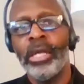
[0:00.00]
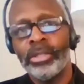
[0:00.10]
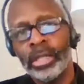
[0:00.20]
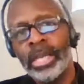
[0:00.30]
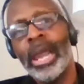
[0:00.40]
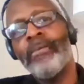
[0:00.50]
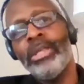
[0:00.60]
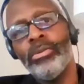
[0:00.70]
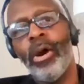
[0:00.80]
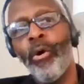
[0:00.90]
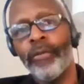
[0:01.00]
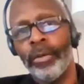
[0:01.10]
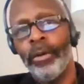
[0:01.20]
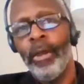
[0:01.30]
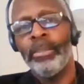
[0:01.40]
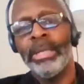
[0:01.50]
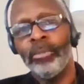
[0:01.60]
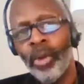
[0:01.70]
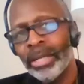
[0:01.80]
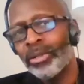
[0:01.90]
to carry you over. But
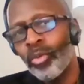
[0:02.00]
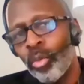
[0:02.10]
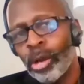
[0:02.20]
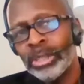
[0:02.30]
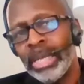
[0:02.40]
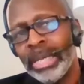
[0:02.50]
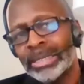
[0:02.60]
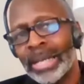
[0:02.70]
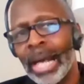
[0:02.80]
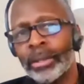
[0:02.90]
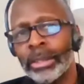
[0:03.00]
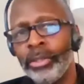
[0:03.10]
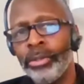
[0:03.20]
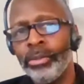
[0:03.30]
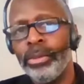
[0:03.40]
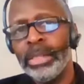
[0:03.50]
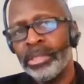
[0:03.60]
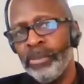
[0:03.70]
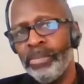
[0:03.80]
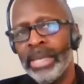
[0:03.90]
one of the worst things a scholar can do is
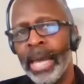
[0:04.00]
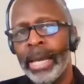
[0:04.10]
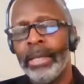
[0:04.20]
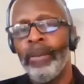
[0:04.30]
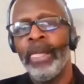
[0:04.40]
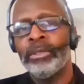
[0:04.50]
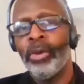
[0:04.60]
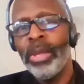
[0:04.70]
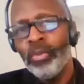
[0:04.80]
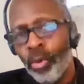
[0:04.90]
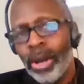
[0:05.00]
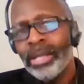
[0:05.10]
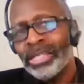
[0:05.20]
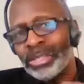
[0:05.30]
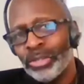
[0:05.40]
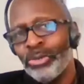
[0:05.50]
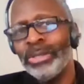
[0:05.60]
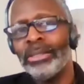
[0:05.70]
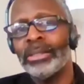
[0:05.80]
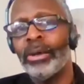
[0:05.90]
get behind. So we want
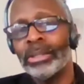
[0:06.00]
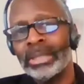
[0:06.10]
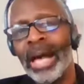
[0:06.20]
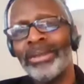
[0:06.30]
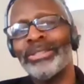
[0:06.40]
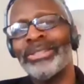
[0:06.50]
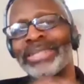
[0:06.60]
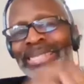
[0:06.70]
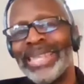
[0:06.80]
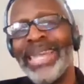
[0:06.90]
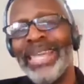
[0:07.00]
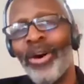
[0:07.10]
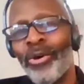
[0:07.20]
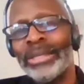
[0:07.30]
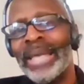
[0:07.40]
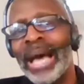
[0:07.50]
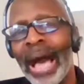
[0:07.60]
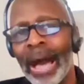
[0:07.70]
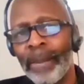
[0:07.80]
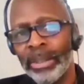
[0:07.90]
students or scholars to stay on
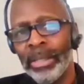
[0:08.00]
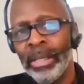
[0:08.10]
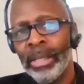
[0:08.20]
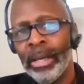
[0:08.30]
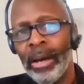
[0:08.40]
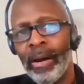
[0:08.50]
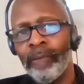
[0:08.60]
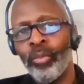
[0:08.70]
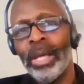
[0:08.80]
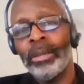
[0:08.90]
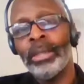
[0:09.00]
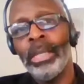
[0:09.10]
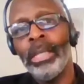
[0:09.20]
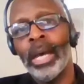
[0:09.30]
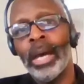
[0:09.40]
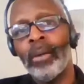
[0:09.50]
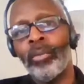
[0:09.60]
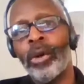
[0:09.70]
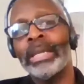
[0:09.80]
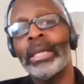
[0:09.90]
top of what the
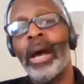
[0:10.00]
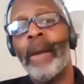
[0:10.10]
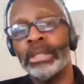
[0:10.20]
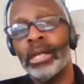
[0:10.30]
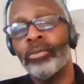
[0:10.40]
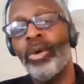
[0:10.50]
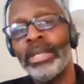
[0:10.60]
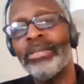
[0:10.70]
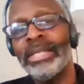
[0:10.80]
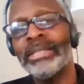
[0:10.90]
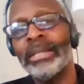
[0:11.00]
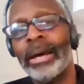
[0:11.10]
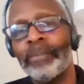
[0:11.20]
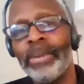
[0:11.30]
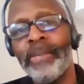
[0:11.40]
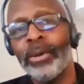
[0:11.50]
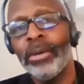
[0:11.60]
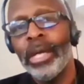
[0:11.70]
work encompasses. Because one of the things a lot of people